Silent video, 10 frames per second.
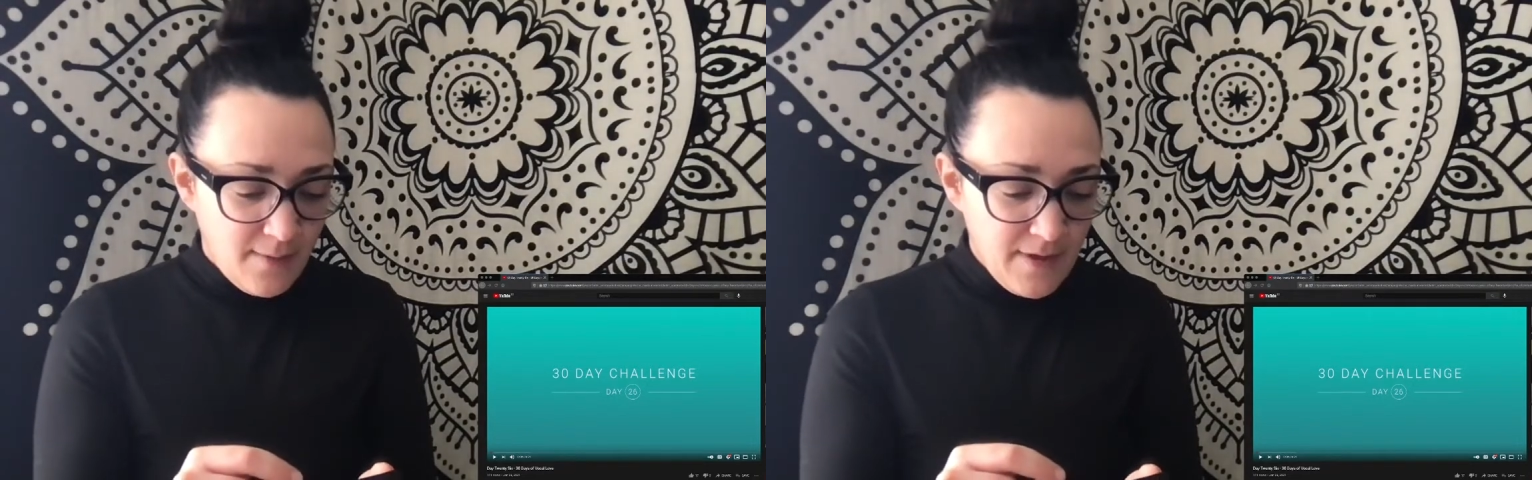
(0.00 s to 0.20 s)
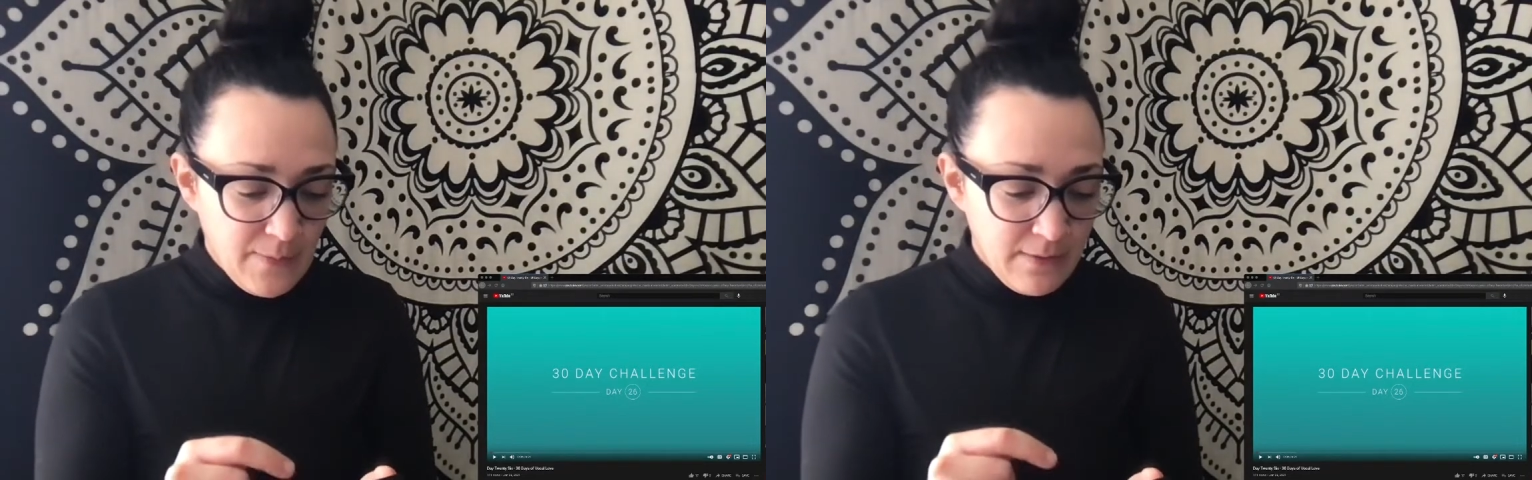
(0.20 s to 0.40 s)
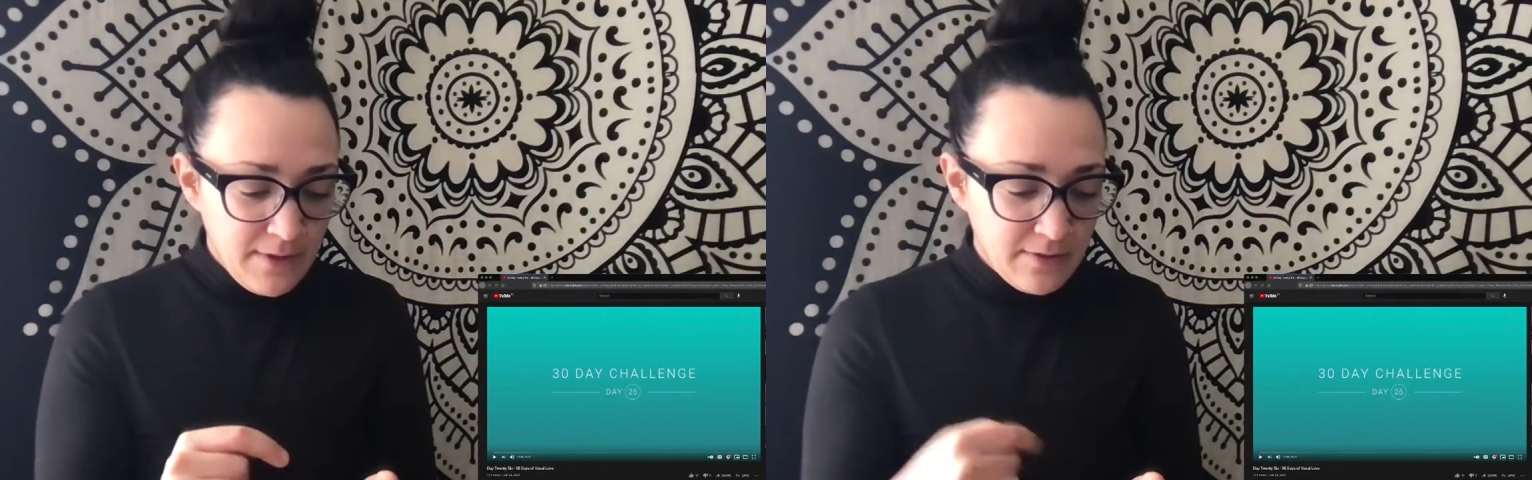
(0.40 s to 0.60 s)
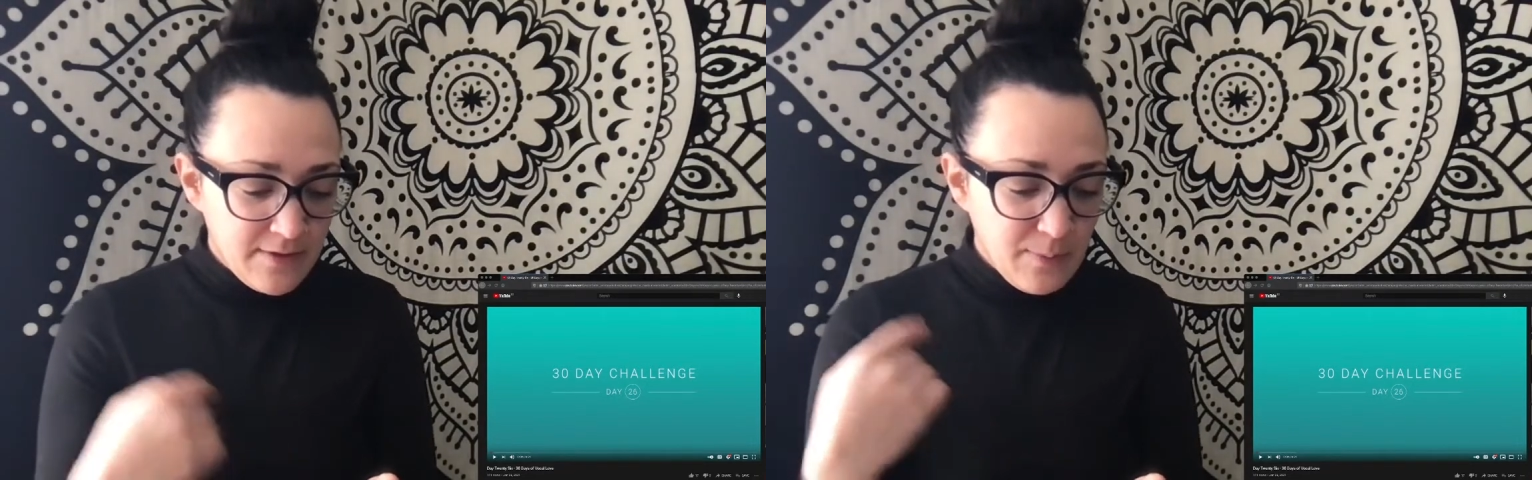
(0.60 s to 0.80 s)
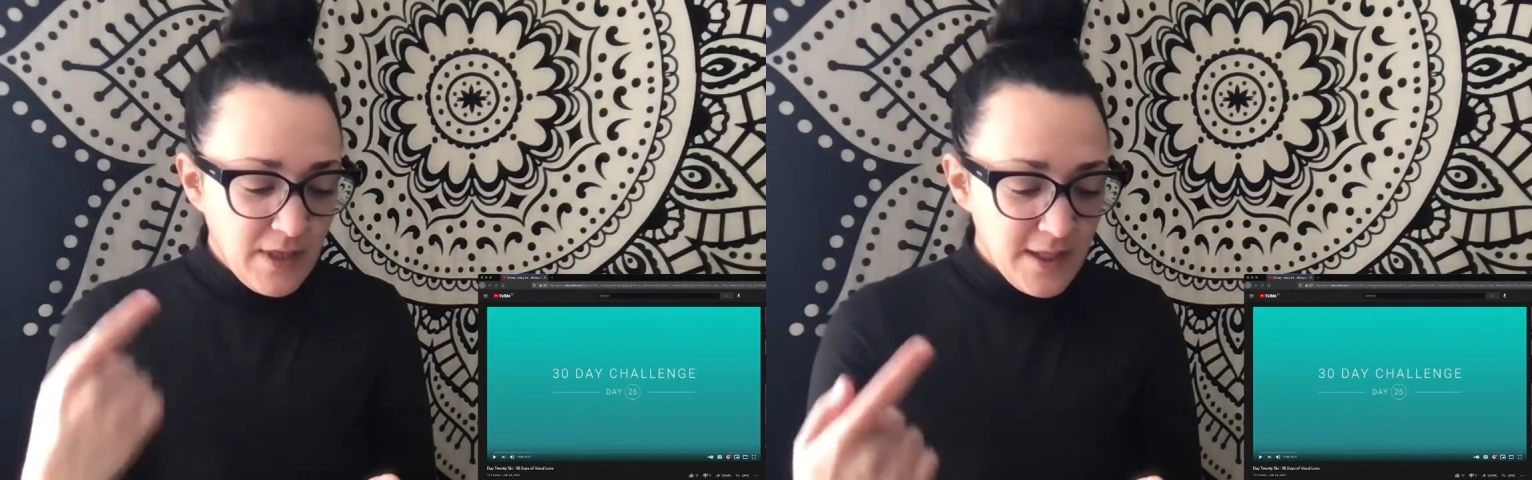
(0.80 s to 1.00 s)
It
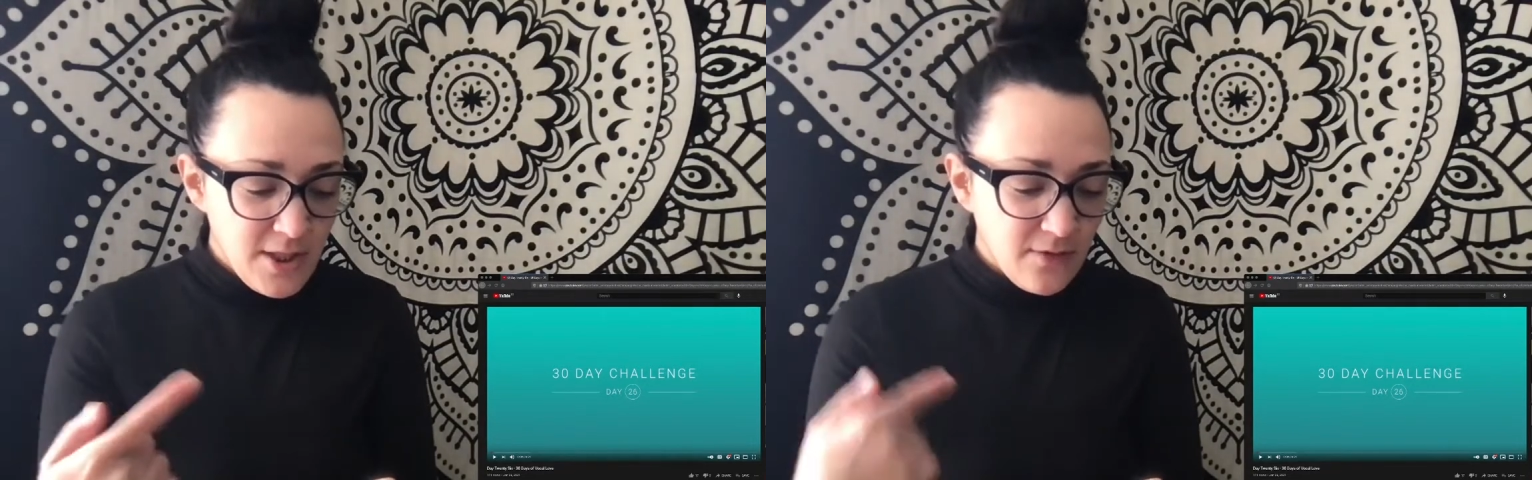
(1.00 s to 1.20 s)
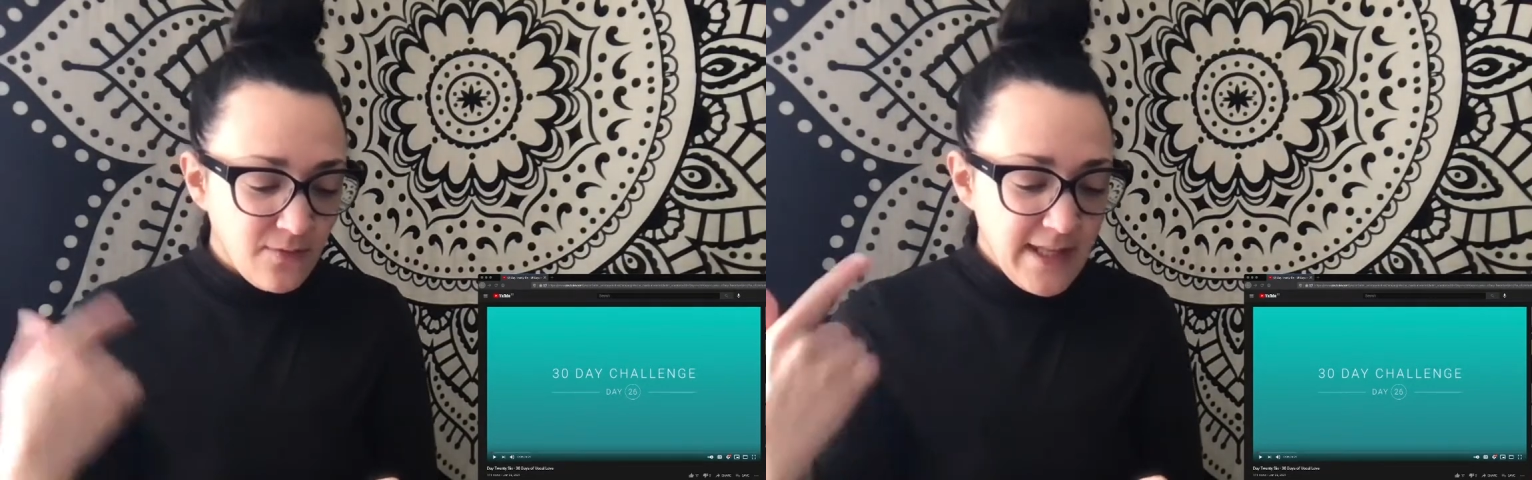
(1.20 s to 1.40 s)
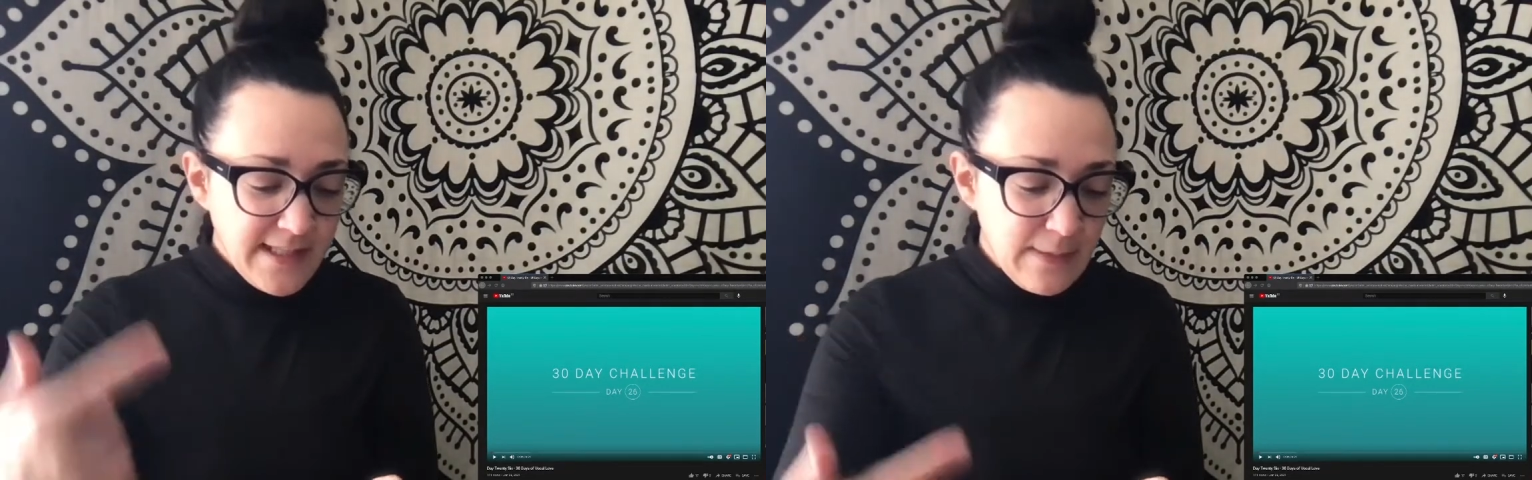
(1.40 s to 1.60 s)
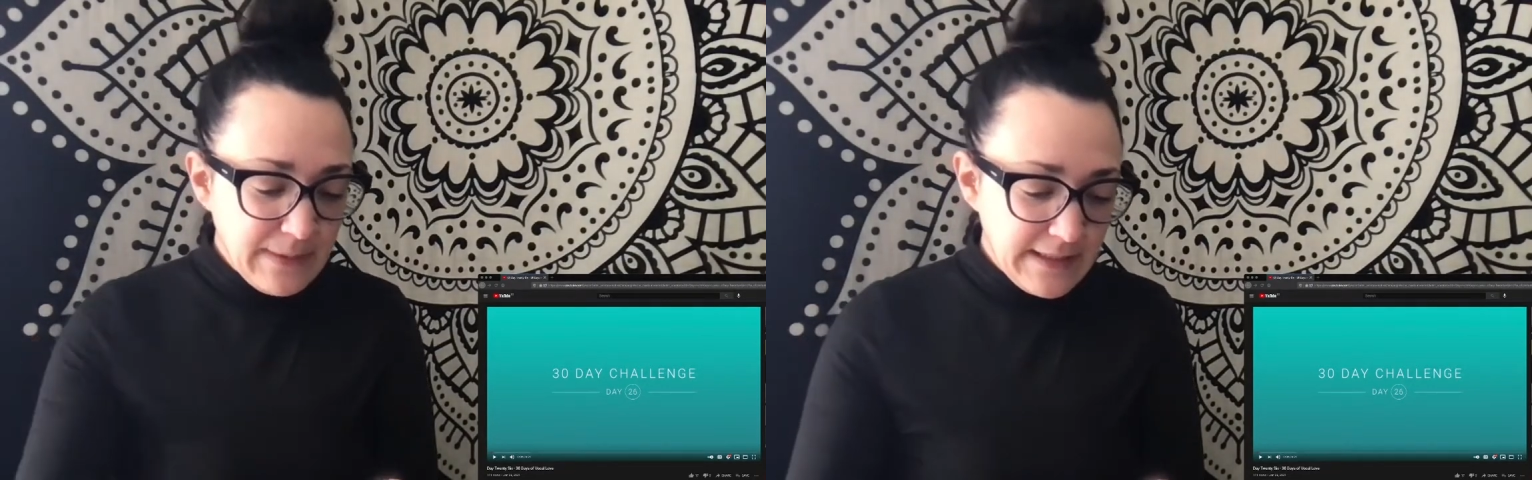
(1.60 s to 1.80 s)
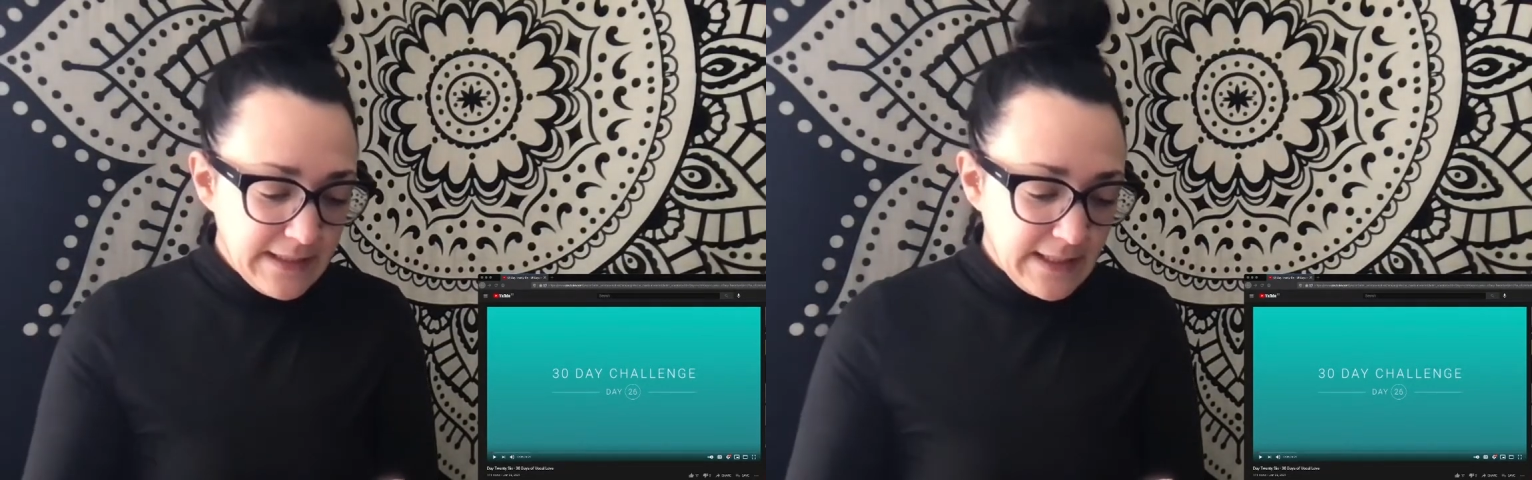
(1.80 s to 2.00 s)
promotes pitch
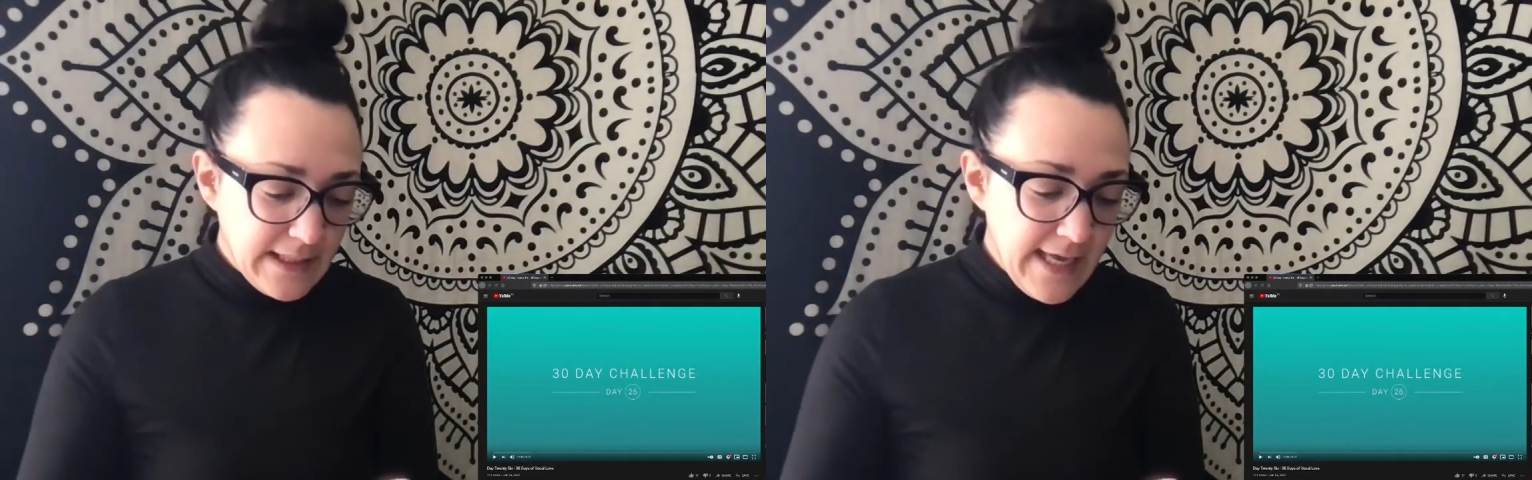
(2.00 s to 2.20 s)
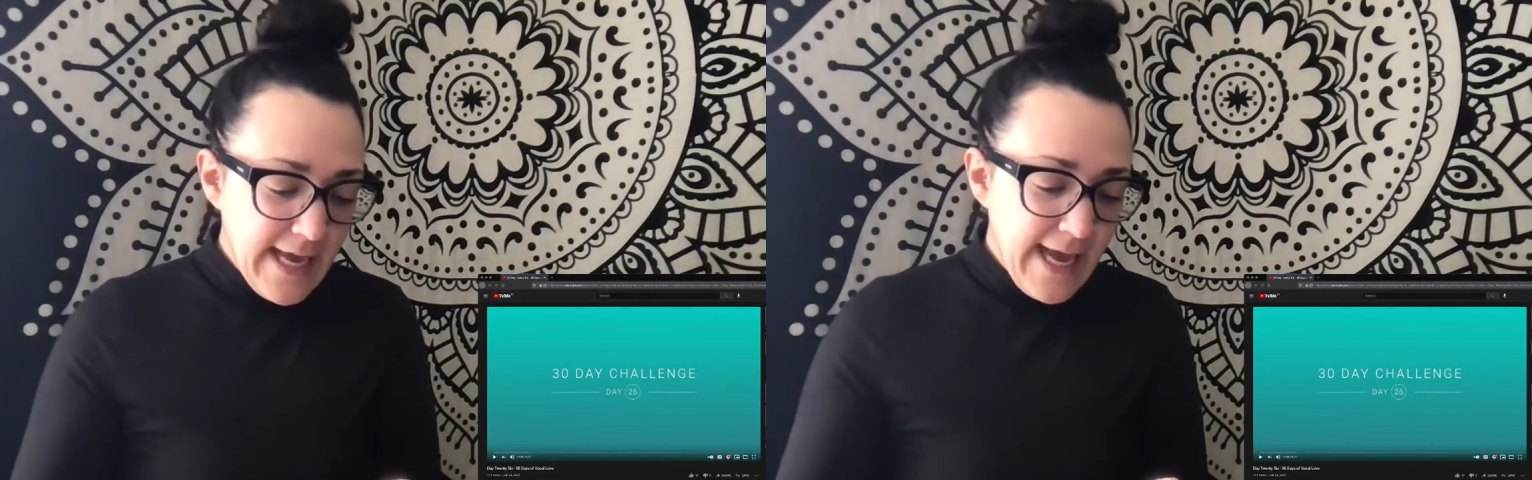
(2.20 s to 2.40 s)
flexibility